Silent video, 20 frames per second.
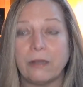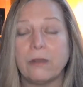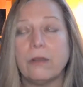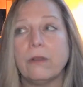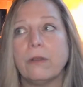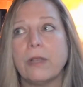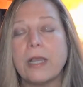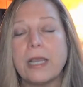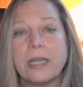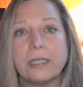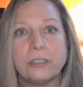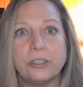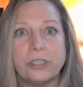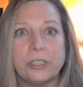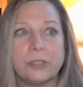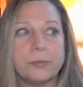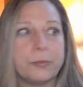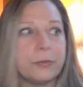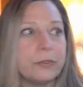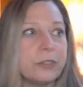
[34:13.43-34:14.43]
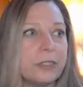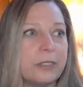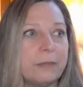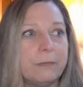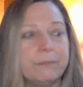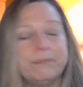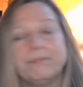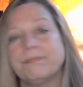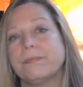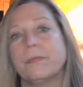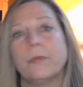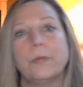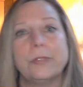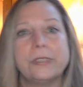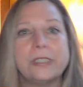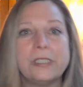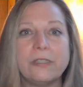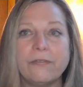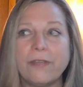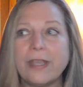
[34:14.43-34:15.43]
Oh gosh, this person
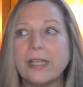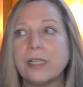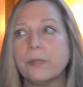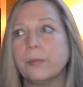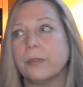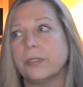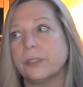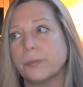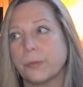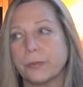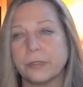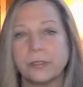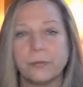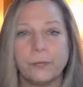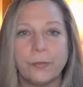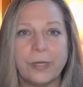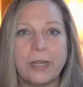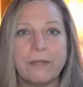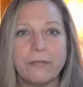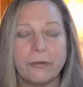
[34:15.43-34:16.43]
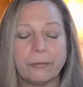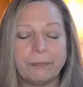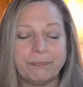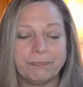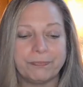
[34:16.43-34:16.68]
wasn't available, this person, whatever.